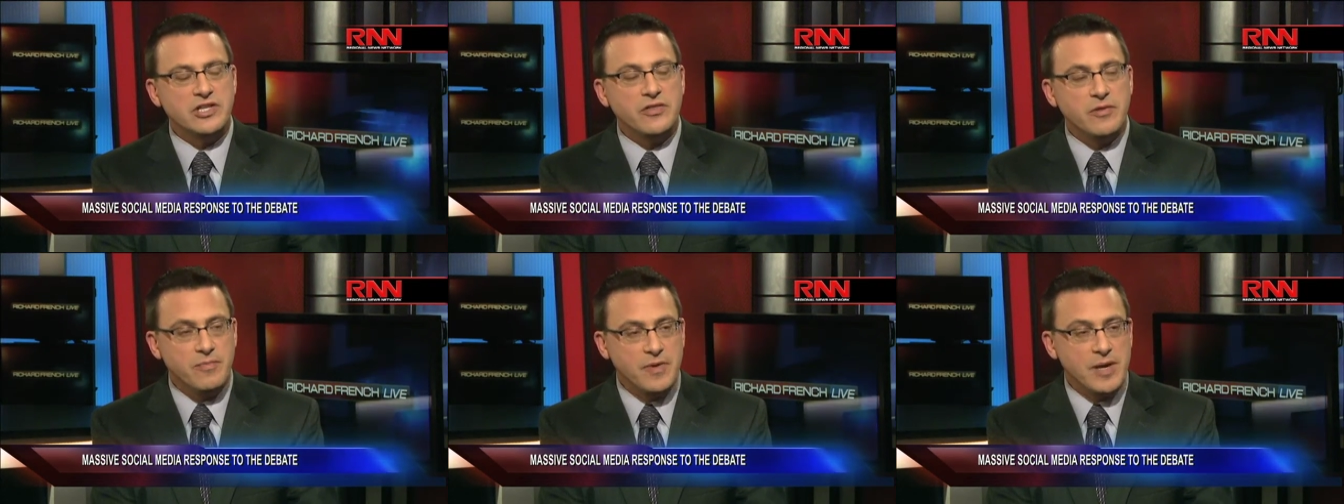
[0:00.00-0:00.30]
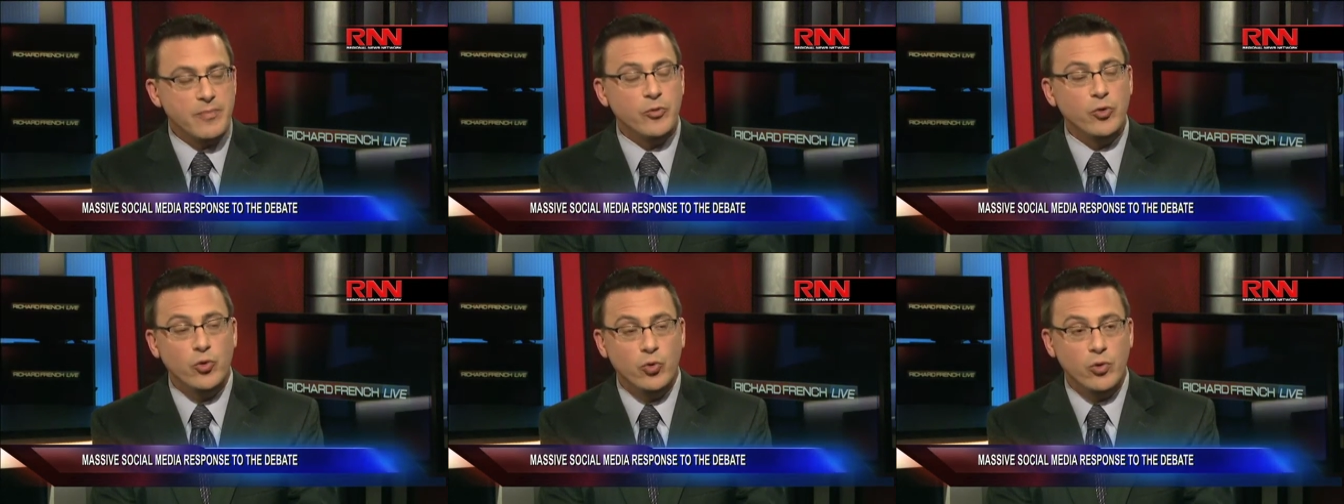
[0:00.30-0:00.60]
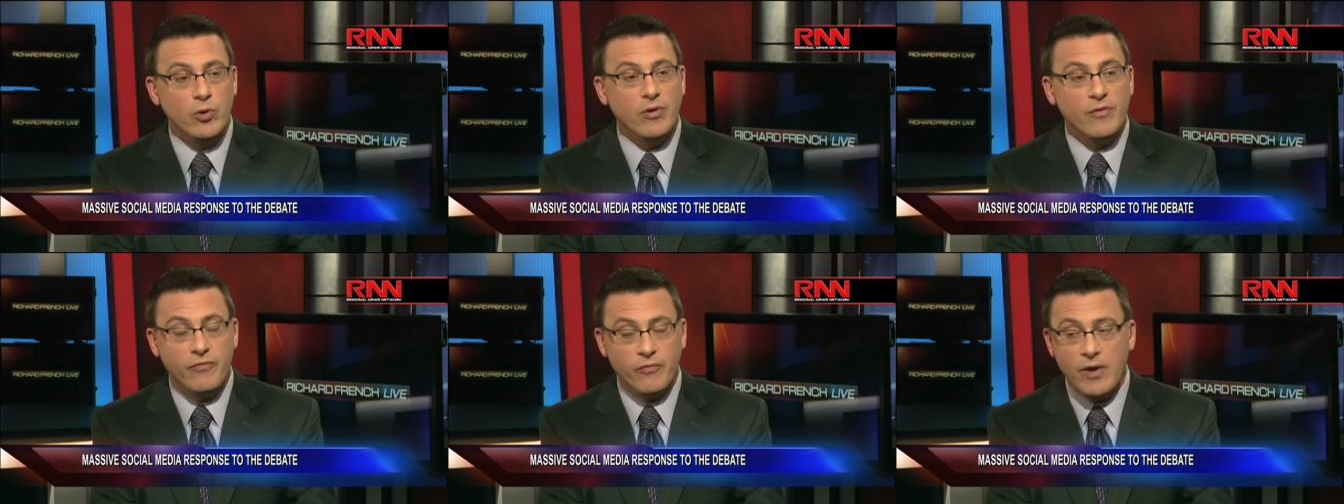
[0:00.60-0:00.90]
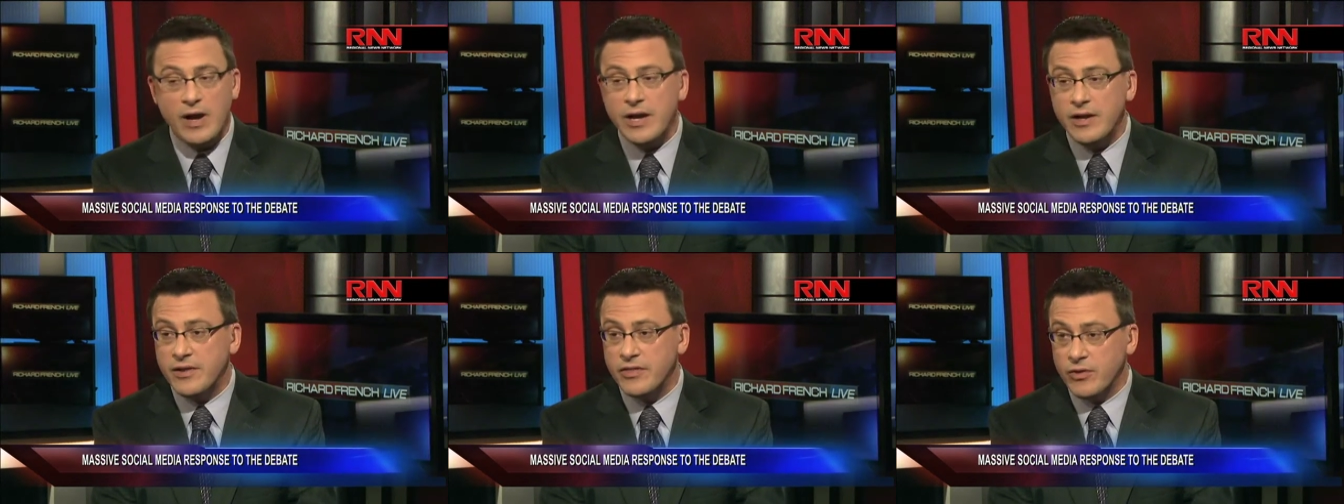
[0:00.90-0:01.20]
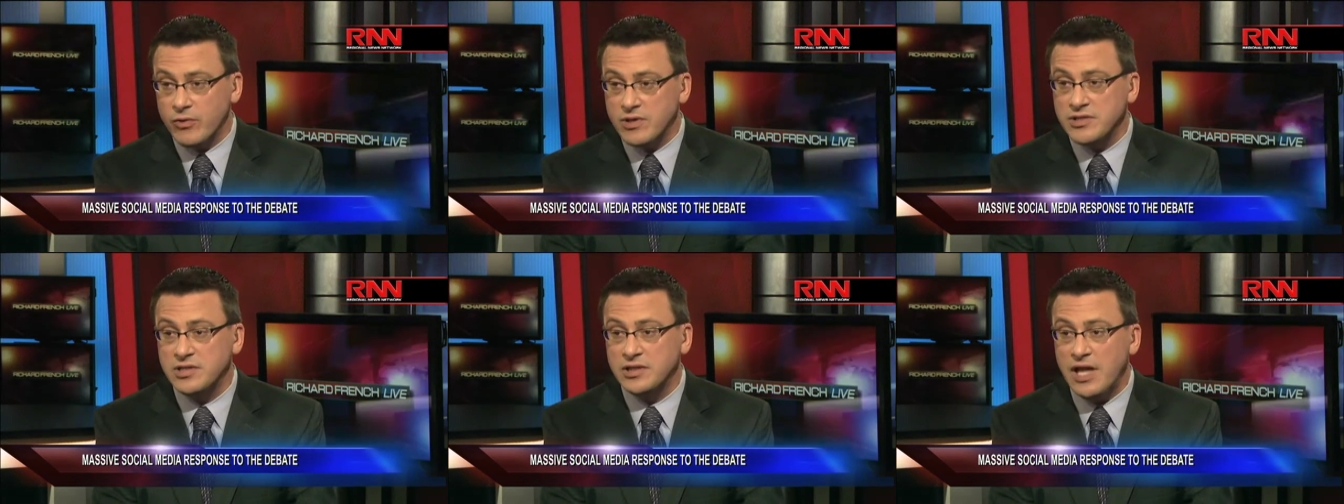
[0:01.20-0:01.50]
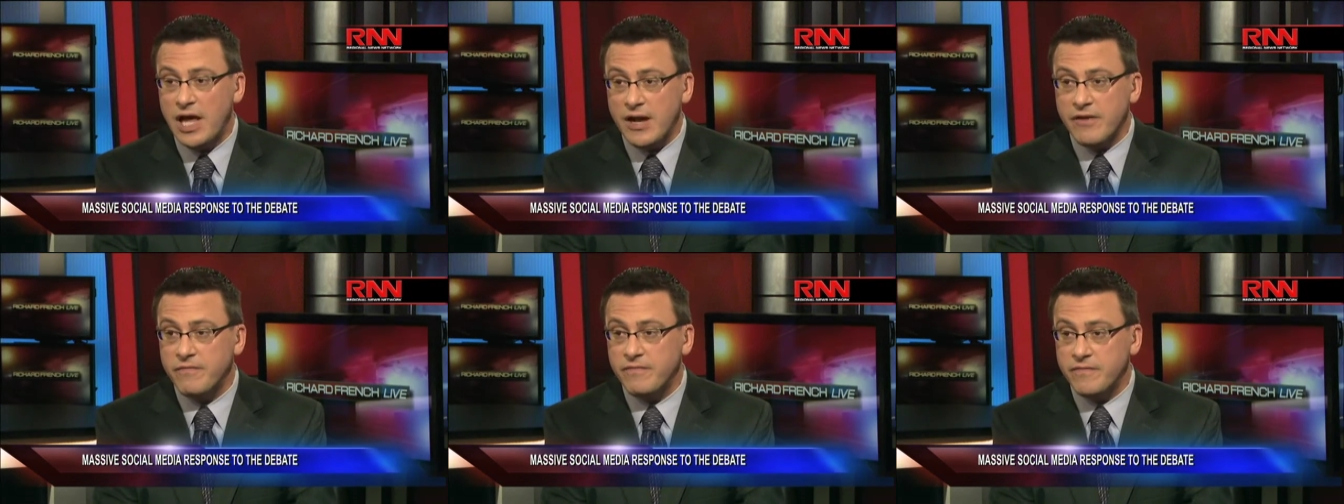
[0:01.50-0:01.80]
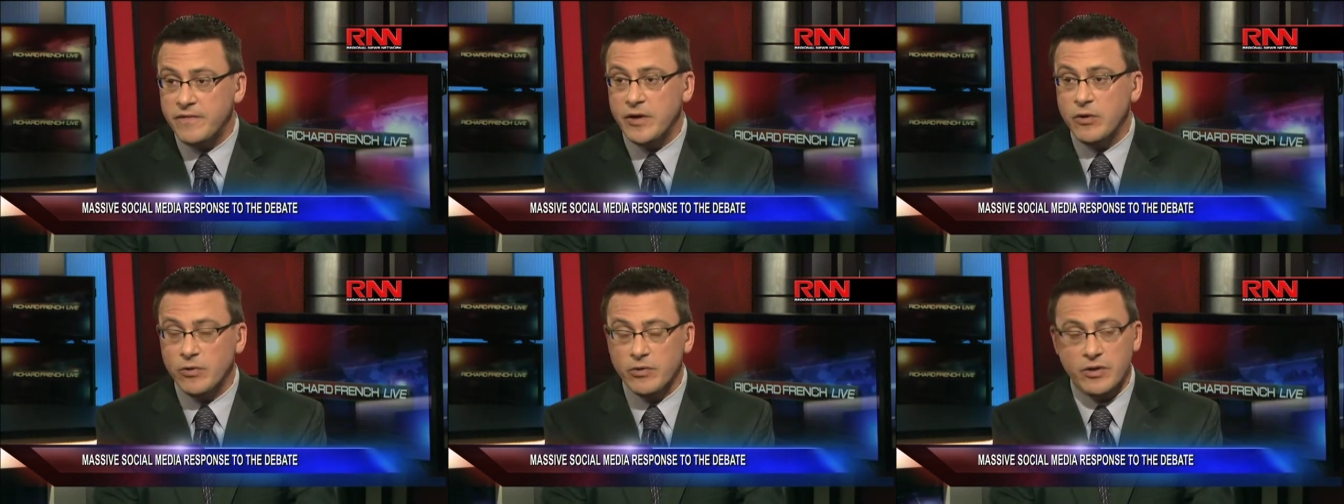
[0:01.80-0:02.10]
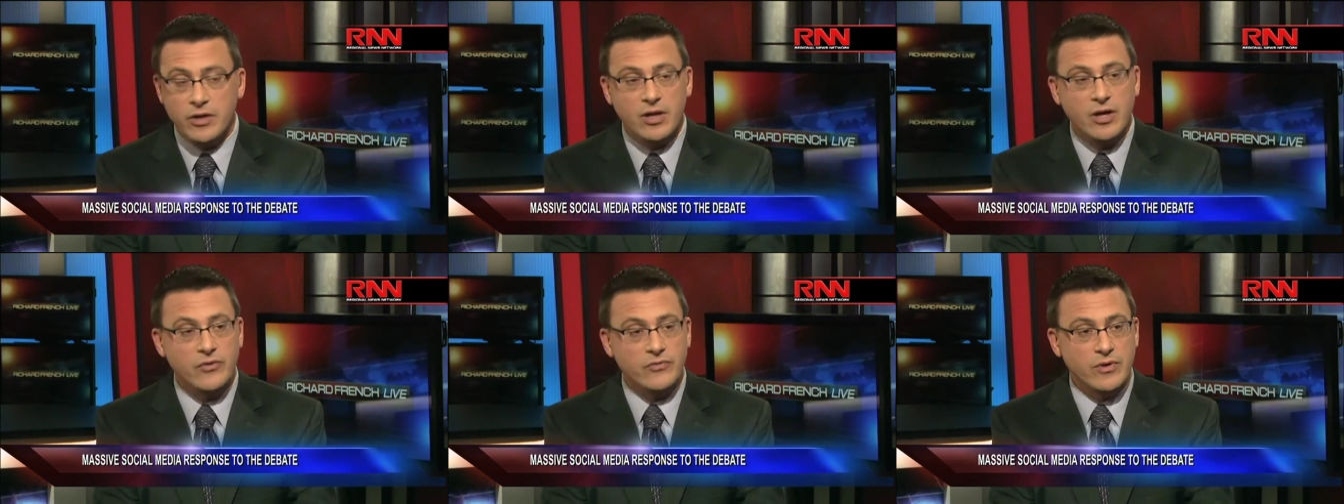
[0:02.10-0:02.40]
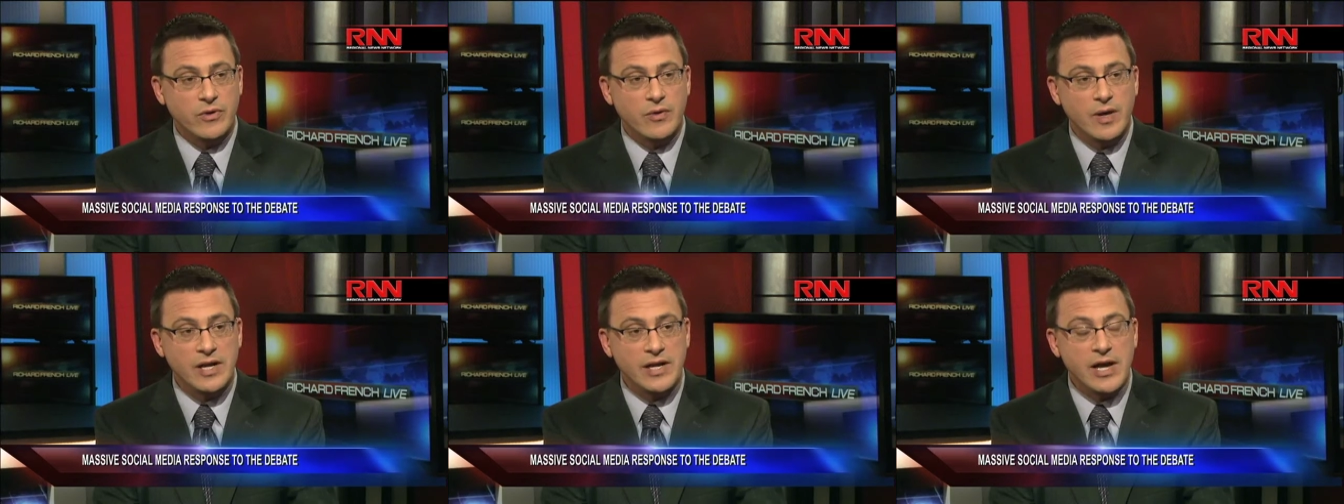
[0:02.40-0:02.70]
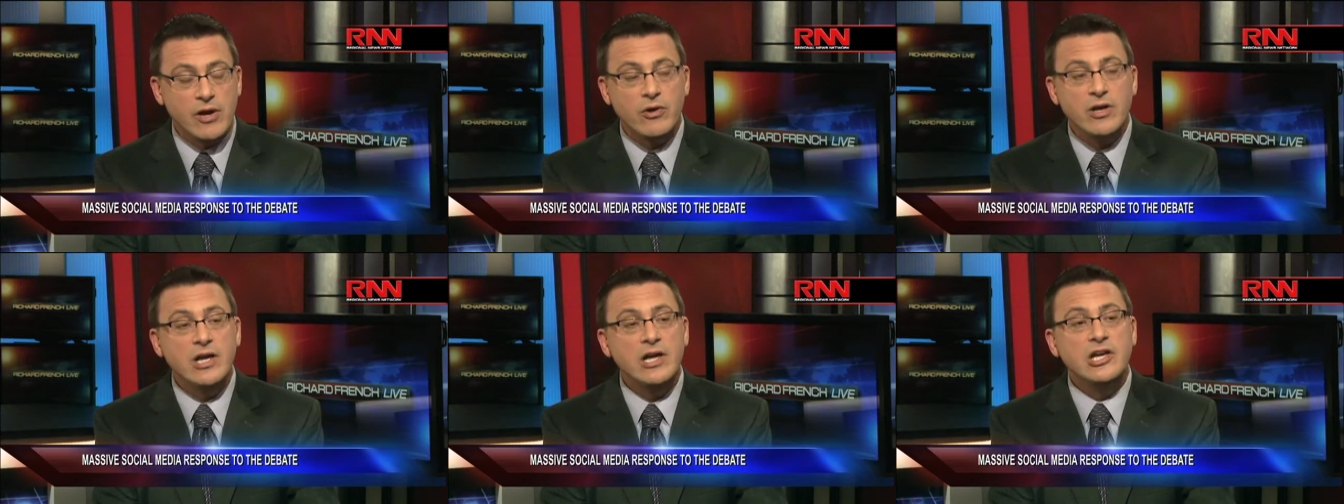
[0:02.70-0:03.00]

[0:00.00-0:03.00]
the people who are afraid, and there is a lot of fear in the country right now.